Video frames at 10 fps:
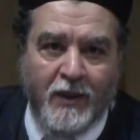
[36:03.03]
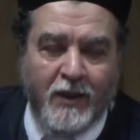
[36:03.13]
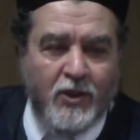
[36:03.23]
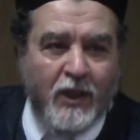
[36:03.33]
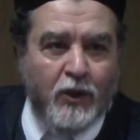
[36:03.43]

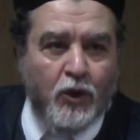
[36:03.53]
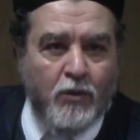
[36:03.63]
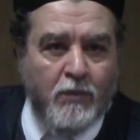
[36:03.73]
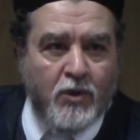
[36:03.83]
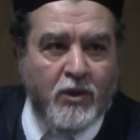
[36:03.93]
is that
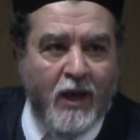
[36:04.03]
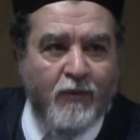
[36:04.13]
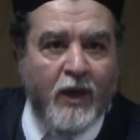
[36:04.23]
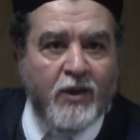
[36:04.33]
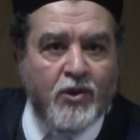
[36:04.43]
you must
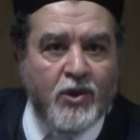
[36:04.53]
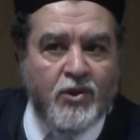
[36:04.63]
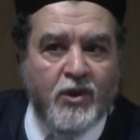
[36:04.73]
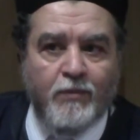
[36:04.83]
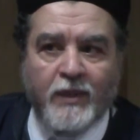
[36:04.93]
have a
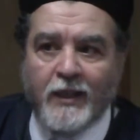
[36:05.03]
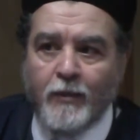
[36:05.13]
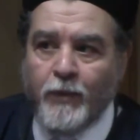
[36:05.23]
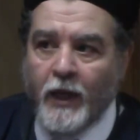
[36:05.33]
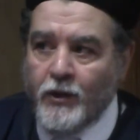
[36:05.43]
system
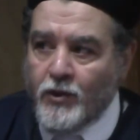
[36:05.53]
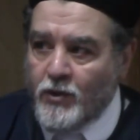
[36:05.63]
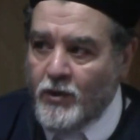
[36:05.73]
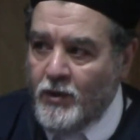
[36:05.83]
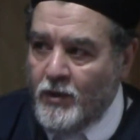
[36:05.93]
in
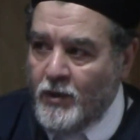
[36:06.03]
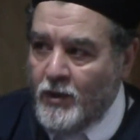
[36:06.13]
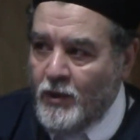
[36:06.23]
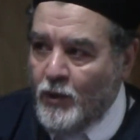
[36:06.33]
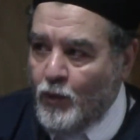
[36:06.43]
place
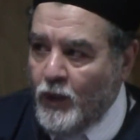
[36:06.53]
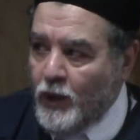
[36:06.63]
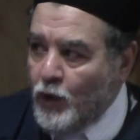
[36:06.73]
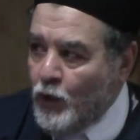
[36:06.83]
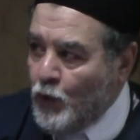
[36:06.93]

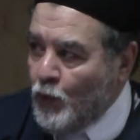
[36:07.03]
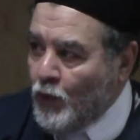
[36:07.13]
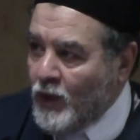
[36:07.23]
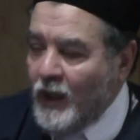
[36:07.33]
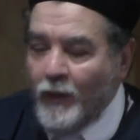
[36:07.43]
where you
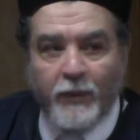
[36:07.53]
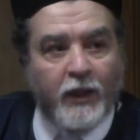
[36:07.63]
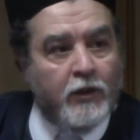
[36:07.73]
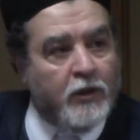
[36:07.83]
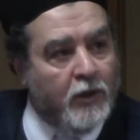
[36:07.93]
keep
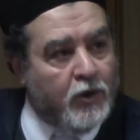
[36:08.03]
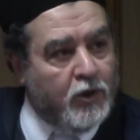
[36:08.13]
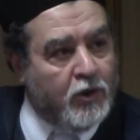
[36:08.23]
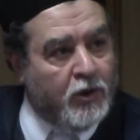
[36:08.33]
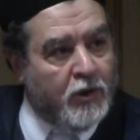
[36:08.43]
in
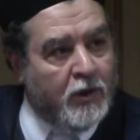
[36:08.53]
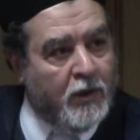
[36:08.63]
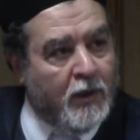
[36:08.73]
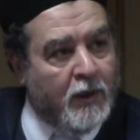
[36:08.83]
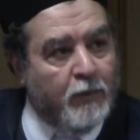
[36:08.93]
touch
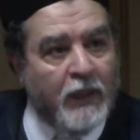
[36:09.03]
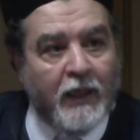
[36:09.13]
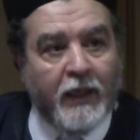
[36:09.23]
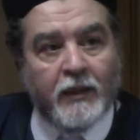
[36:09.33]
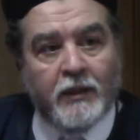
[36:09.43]
and be
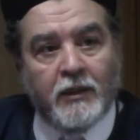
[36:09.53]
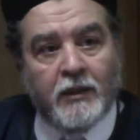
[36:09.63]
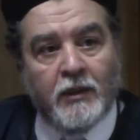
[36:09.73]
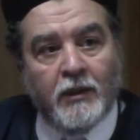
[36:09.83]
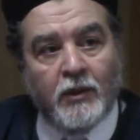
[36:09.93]
linked
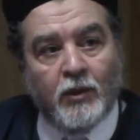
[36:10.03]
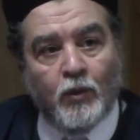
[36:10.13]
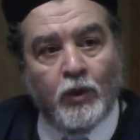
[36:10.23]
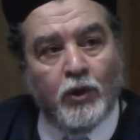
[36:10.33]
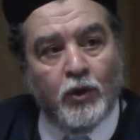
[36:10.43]

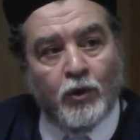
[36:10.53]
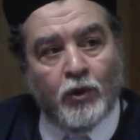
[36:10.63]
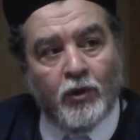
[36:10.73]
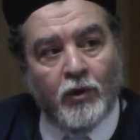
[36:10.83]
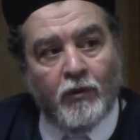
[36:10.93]
with
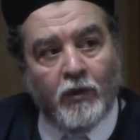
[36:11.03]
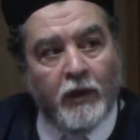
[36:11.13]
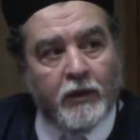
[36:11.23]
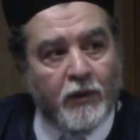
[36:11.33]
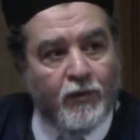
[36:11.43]
your
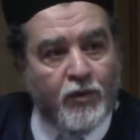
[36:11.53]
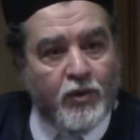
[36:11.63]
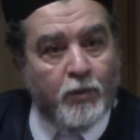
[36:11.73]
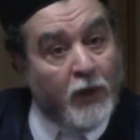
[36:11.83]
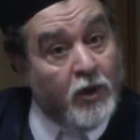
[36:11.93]

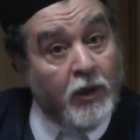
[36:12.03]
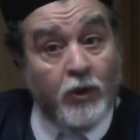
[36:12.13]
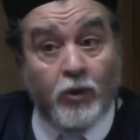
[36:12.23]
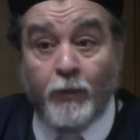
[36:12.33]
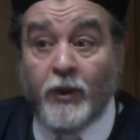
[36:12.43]
relatives, especially
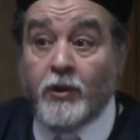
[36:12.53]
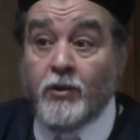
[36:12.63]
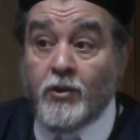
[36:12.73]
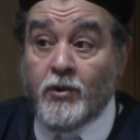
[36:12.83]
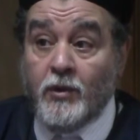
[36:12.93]
your
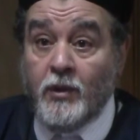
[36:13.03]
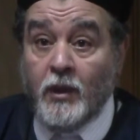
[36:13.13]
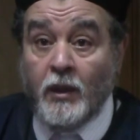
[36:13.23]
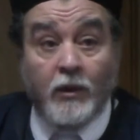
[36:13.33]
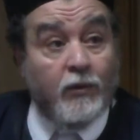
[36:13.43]
parents.
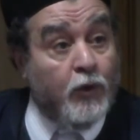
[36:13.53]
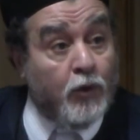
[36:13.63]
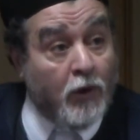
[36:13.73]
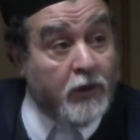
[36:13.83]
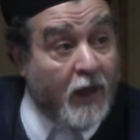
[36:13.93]
If you
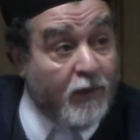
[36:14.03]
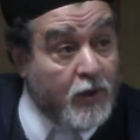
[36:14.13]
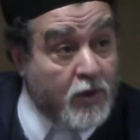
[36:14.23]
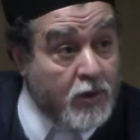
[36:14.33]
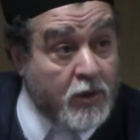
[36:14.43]
don't have a
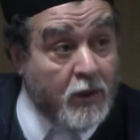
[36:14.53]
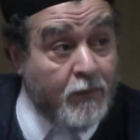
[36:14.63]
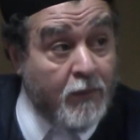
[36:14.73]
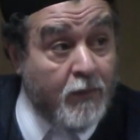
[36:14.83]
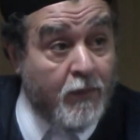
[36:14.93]
system,